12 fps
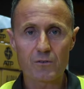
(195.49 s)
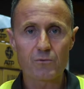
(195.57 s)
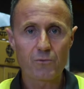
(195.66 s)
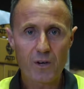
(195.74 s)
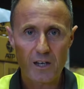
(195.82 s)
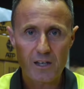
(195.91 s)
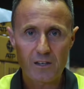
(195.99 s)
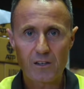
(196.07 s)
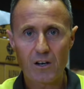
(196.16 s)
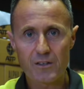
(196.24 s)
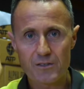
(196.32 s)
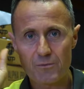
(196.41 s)

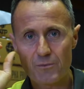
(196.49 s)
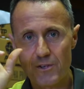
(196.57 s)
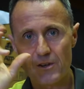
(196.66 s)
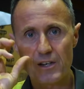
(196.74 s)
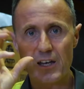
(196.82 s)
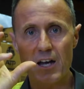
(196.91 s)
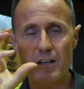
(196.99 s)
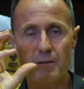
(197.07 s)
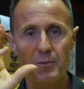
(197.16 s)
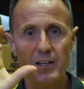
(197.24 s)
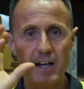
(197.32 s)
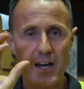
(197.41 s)
recognize it with your gut. I
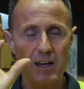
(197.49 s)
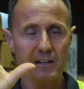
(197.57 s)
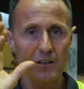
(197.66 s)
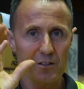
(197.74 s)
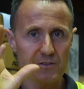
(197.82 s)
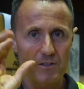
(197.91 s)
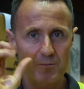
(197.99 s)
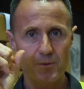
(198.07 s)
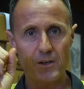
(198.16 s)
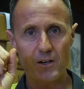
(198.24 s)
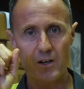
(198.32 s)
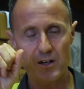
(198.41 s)
mean, ankylosing
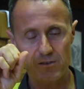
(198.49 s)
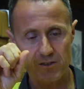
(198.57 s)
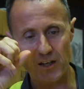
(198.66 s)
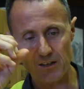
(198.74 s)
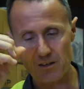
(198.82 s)
spondylitis,